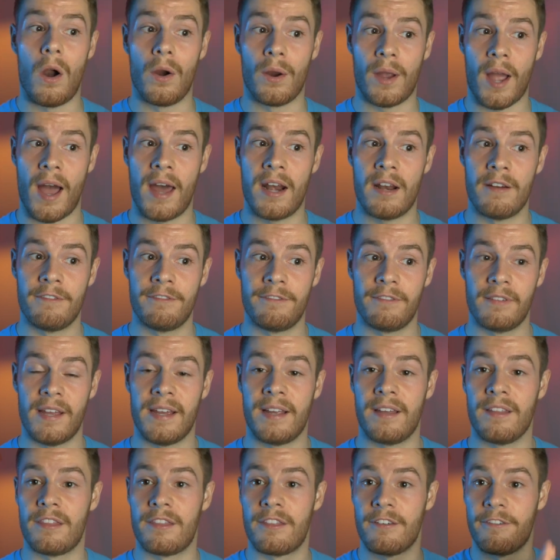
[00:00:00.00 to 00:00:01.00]
are kind of
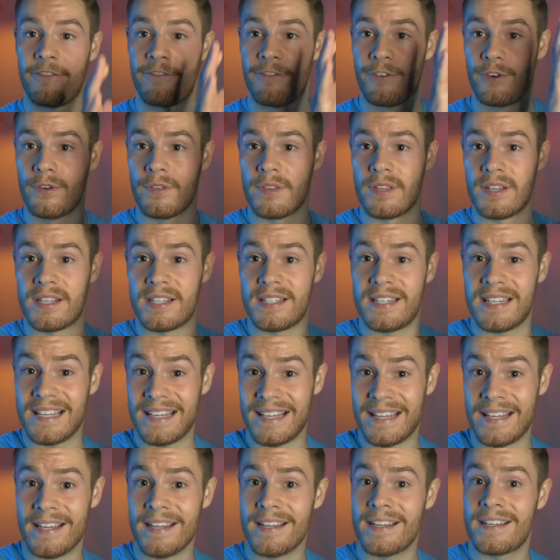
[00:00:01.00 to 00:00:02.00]
like the furthest
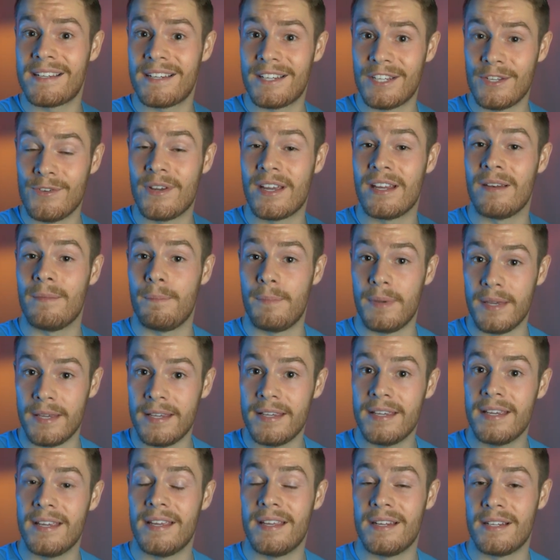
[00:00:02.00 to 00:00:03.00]
east you can
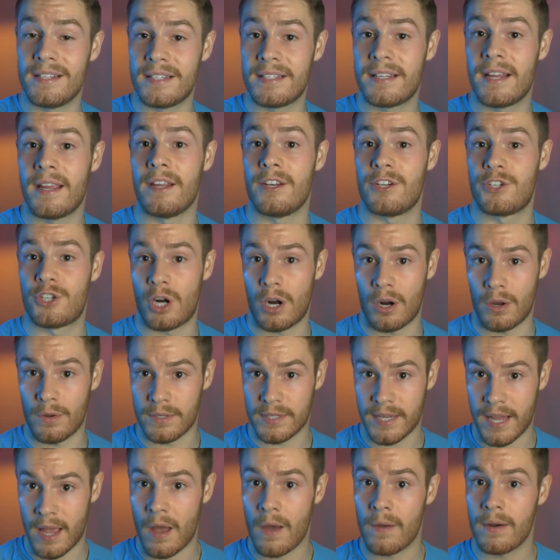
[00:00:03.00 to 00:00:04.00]
be in St. Charles
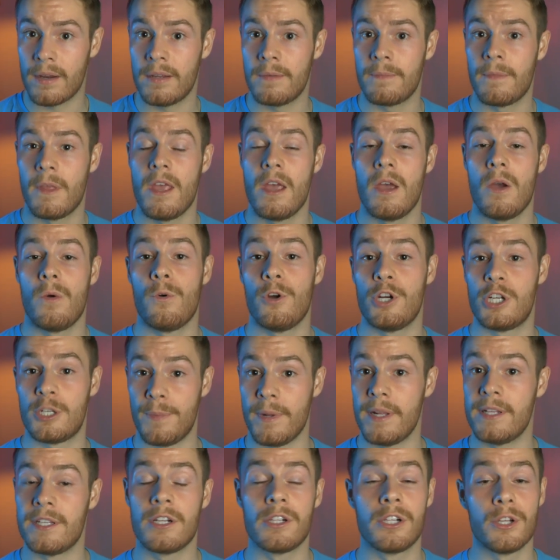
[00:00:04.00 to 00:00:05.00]
County, which
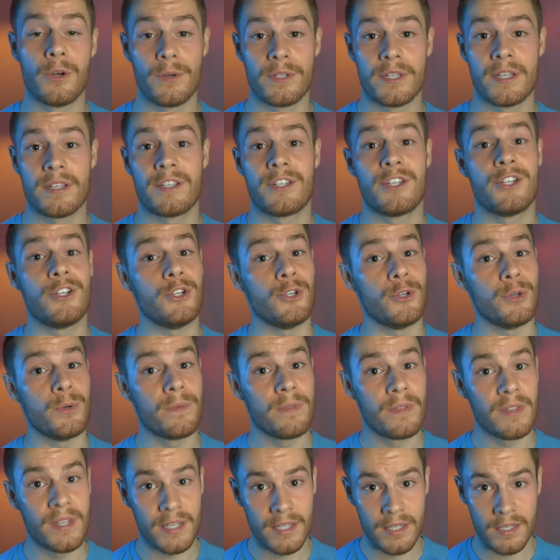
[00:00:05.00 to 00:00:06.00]
means closest to
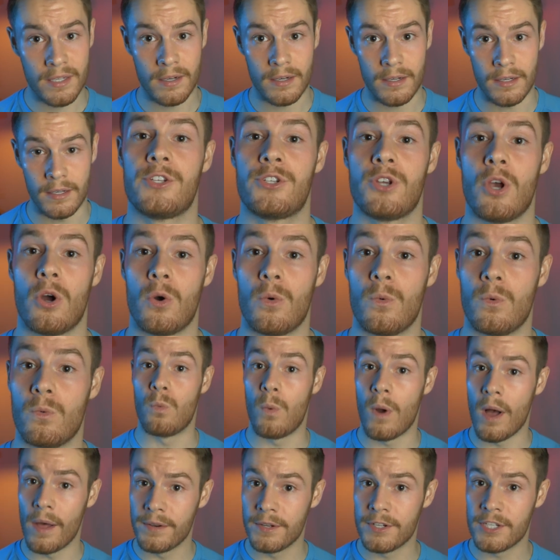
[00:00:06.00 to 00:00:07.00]
the city. So
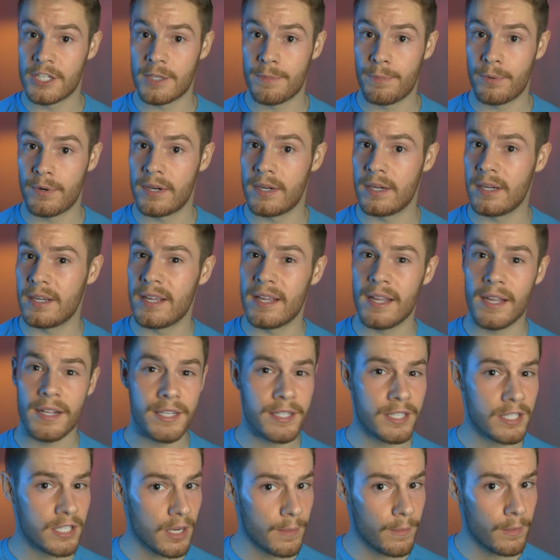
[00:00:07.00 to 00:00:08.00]
Weldon Spring,
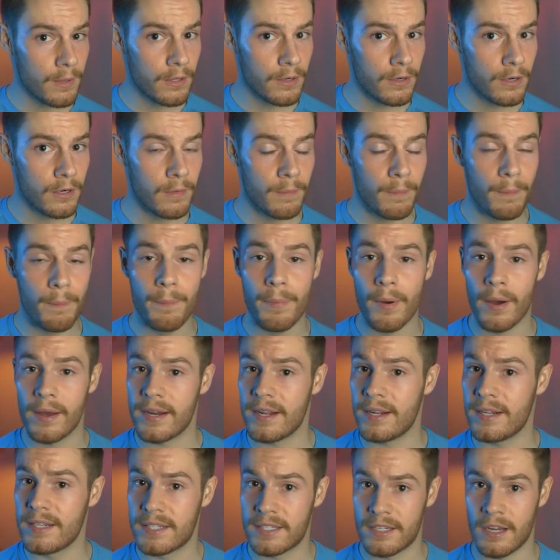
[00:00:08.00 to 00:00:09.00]
similar, but
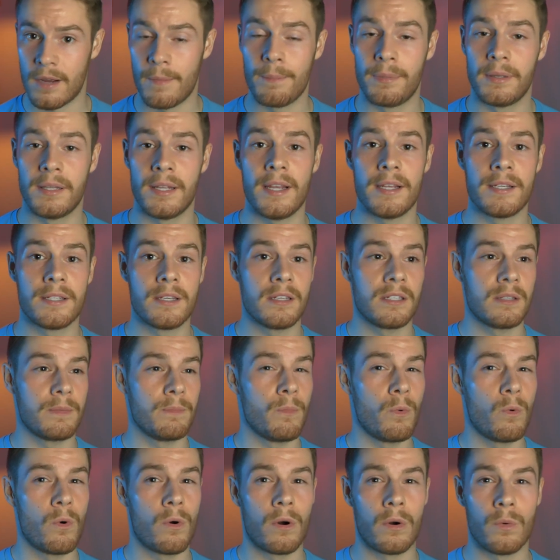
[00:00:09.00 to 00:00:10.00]
in some places
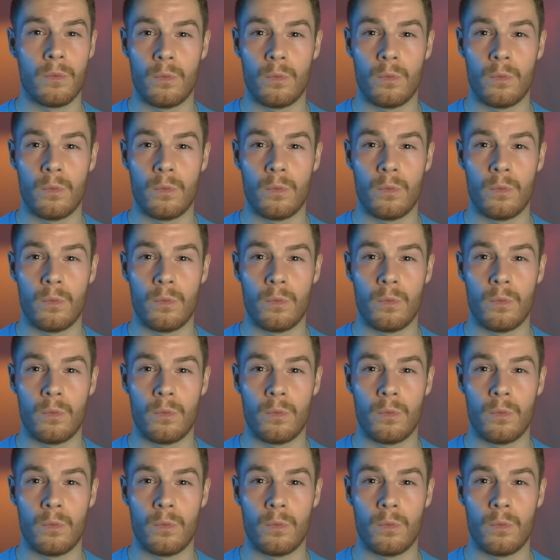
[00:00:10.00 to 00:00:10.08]
more